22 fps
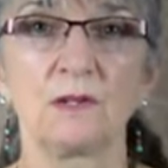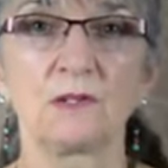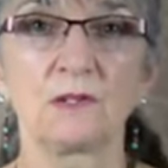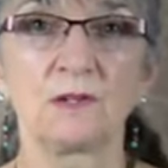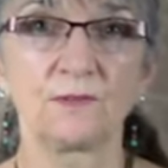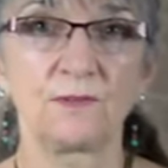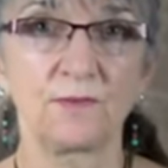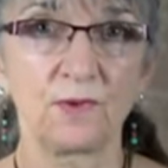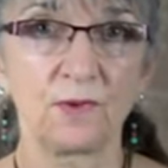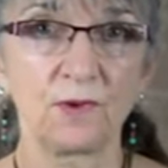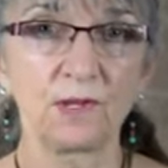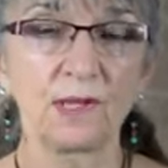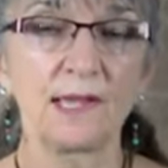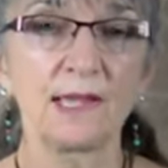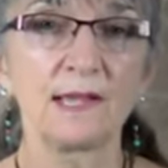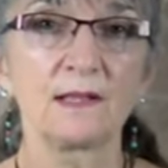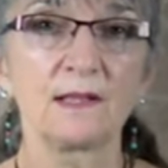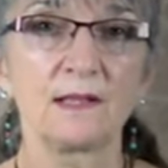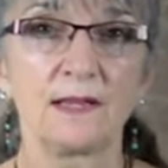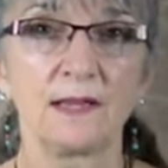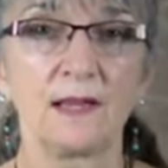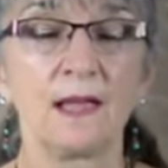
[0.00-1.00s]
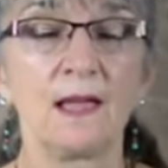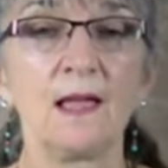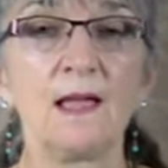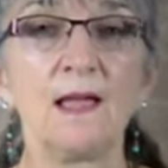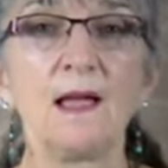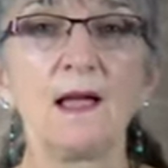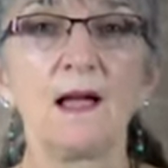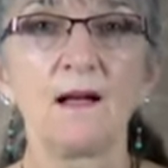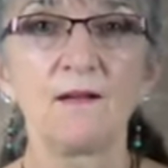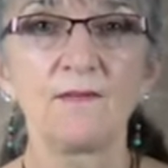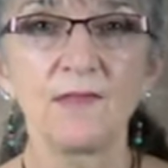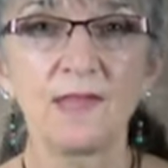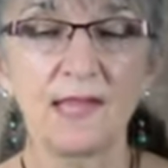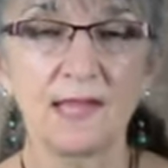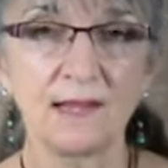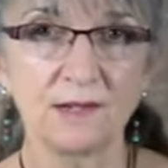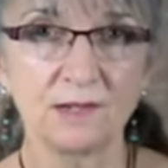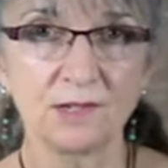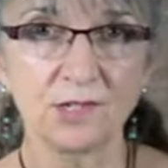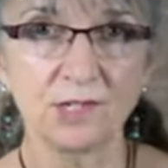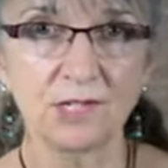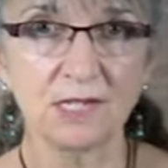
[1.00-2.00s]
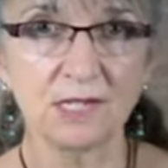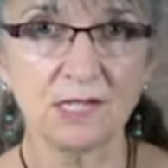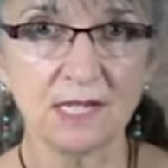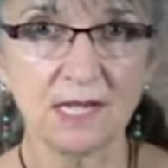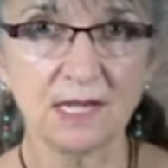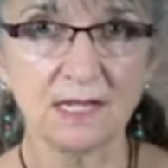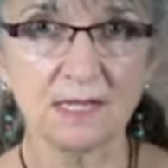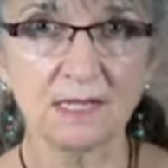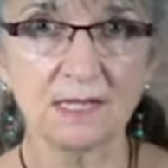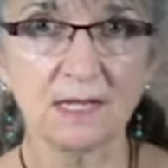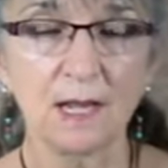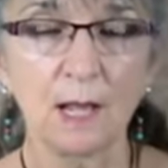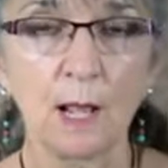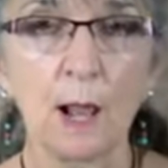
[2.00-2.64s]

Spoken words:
to full healing of the energy cyst.